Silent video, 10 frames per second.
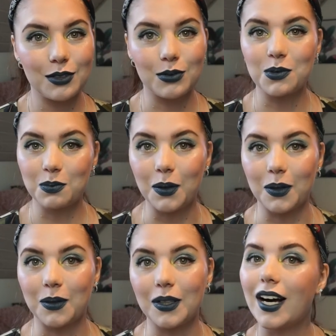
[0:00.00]
It was
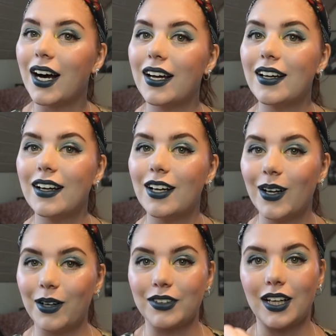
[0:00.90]
spot on. I
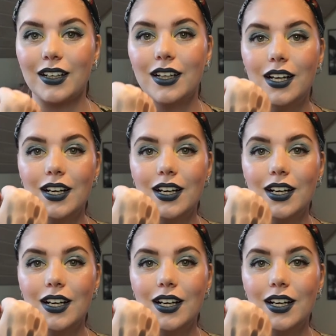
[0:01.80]
love that.